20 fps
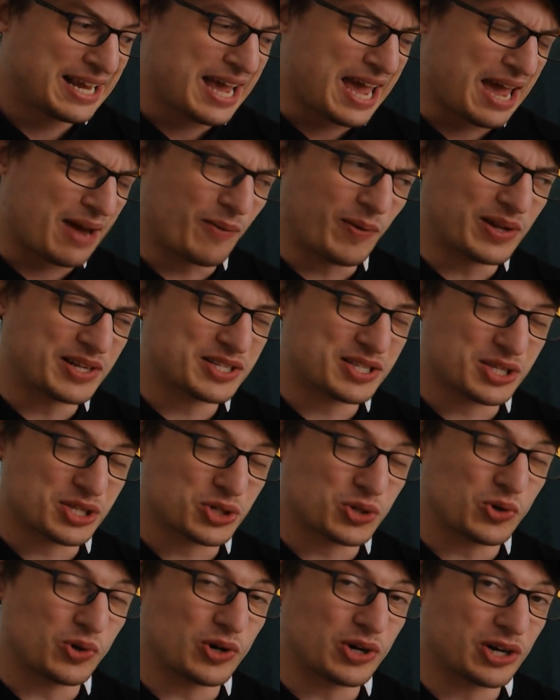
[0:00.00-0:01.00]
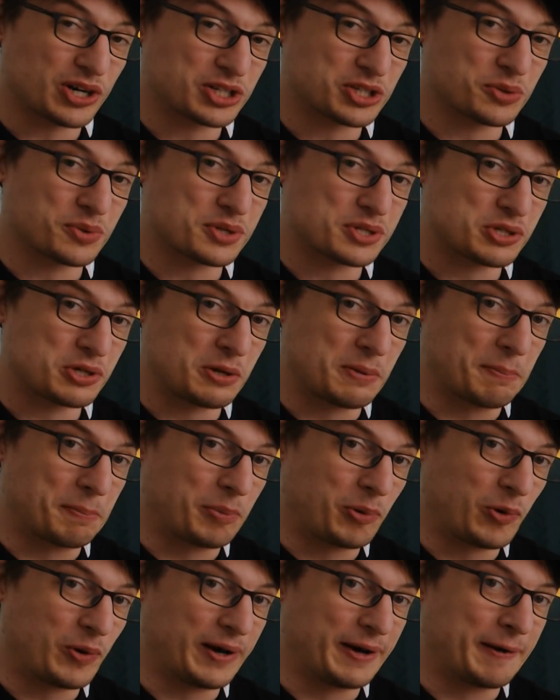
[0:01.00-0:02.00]
And once the score got to a certain
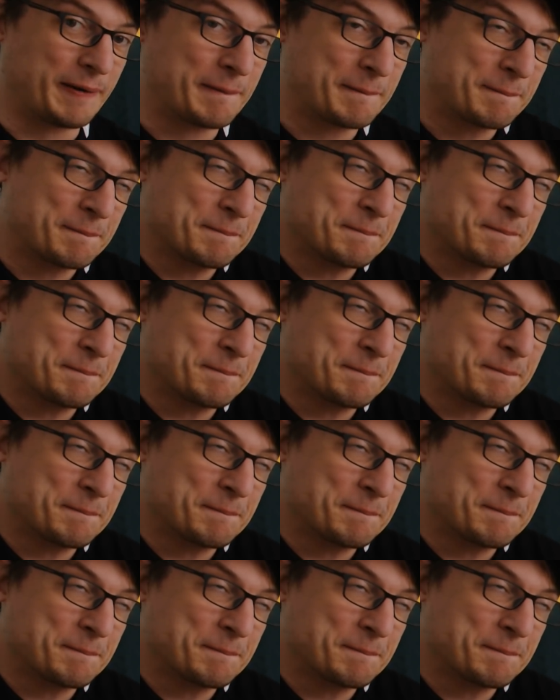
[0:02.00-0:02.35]
point,